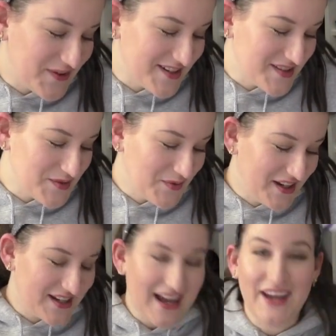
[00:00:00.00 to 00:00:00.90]
first
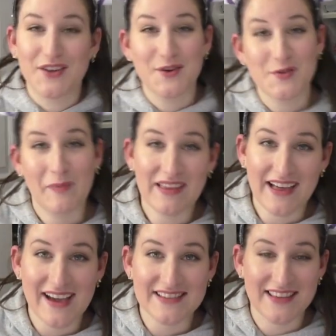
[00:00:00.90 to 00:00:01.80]
one kind of goes with my
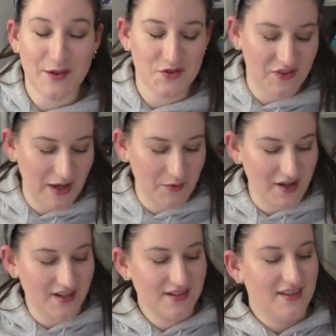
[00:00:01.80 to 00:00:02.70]
last Loungefly
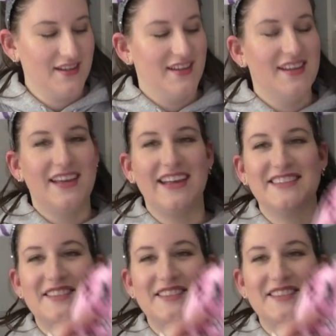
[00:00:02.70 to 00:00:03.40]
one. It's